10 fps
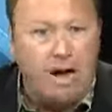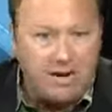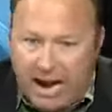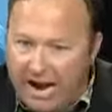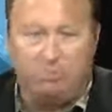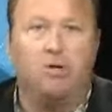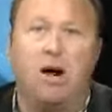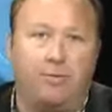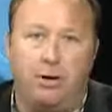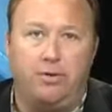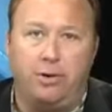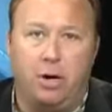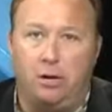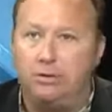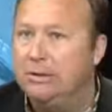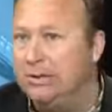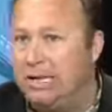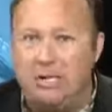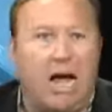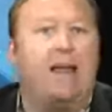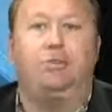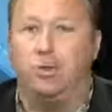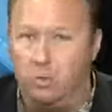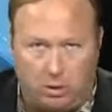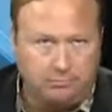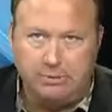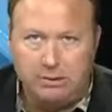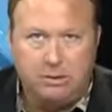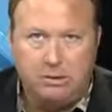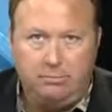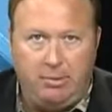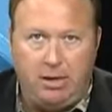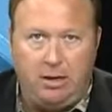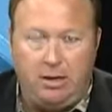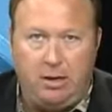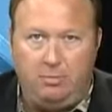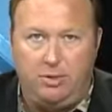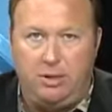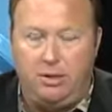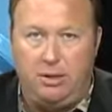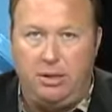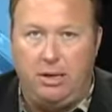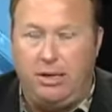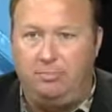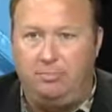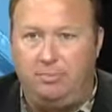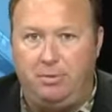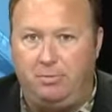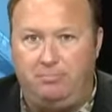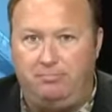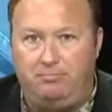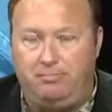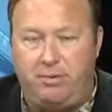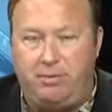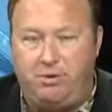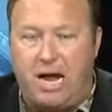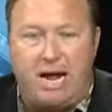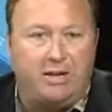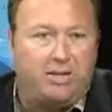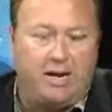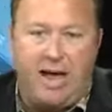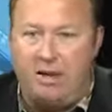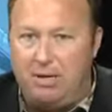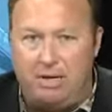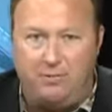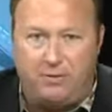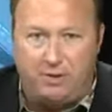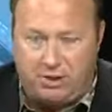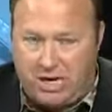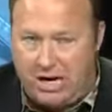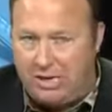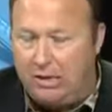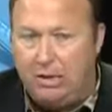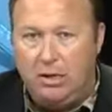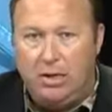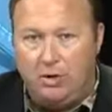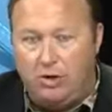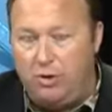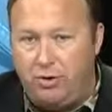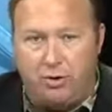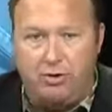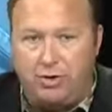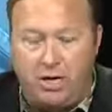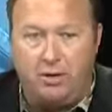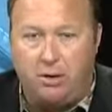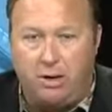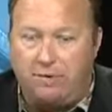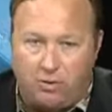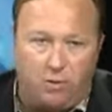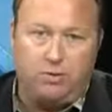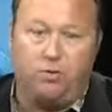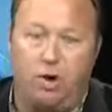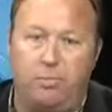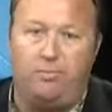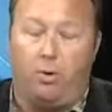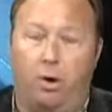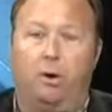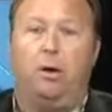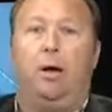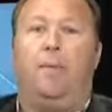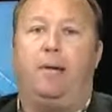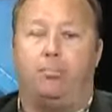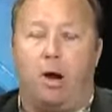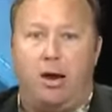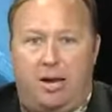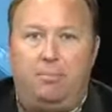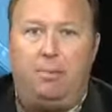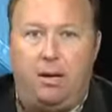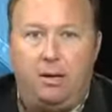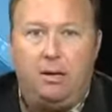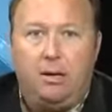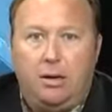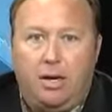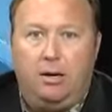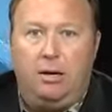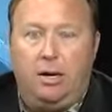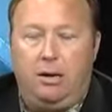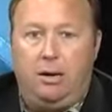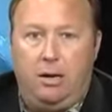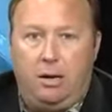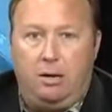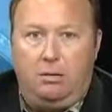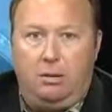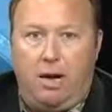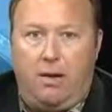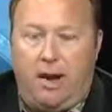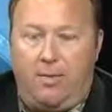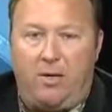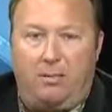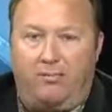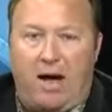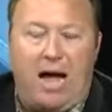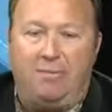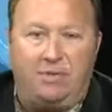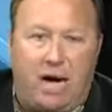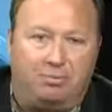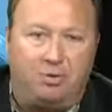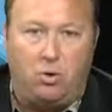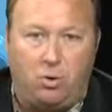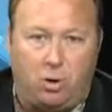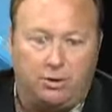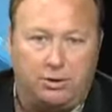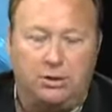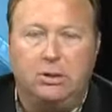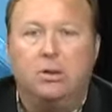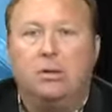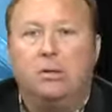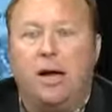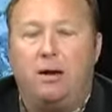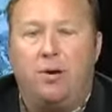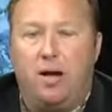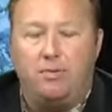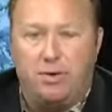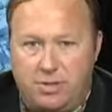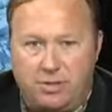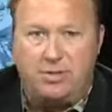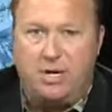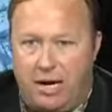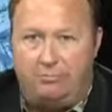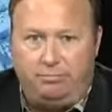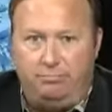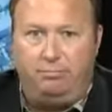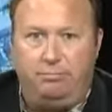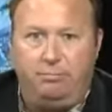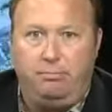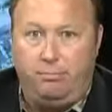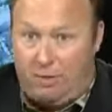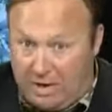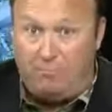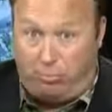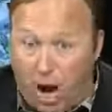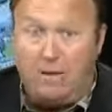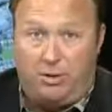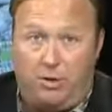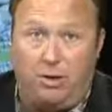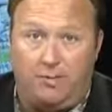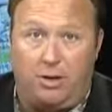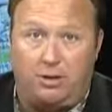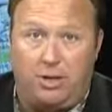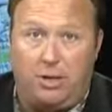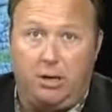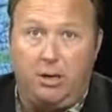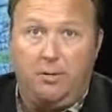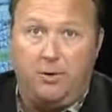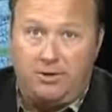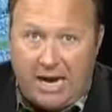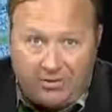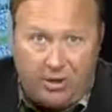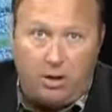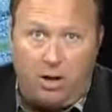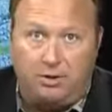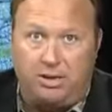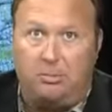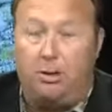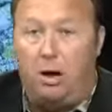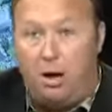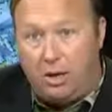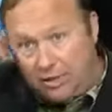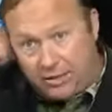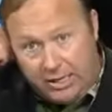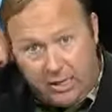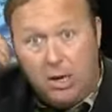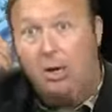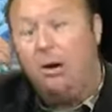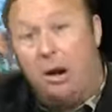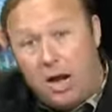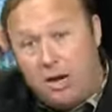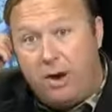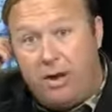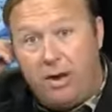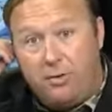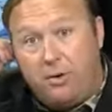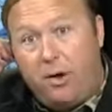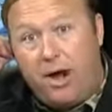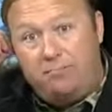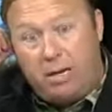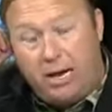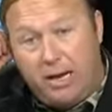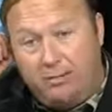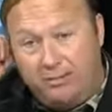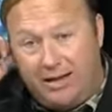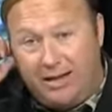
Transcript: My dad was offered into the cult as a high schooler. He was in the science academy for the state, and a junior and a senior, and I've told the story before. And they brought him in and the other five top scorers out of hundreds and said that they brought to the university for testing all summer long and said, all right, you ready to hear the grand plan?